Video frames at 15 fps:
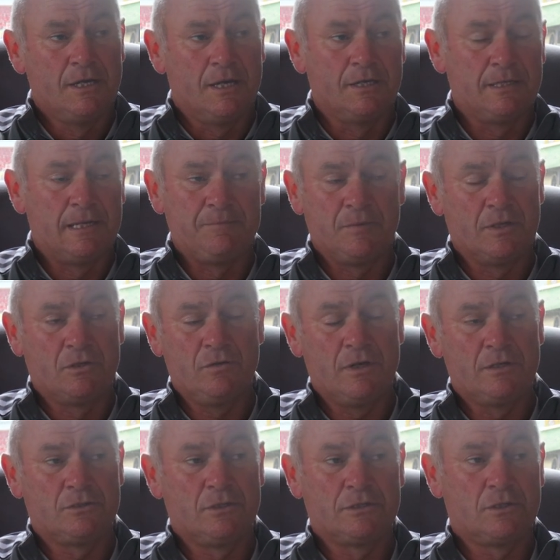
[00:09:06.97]
And
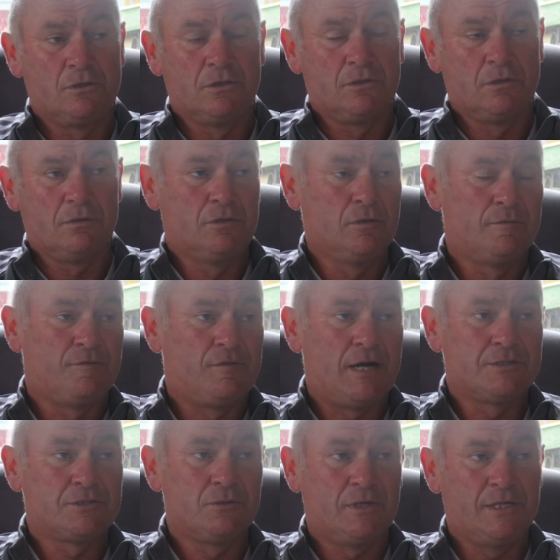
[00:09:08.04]
it's good
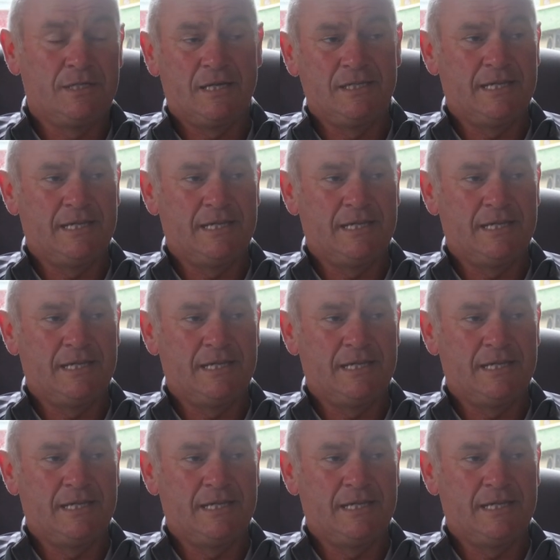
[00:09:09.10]
fans, you know.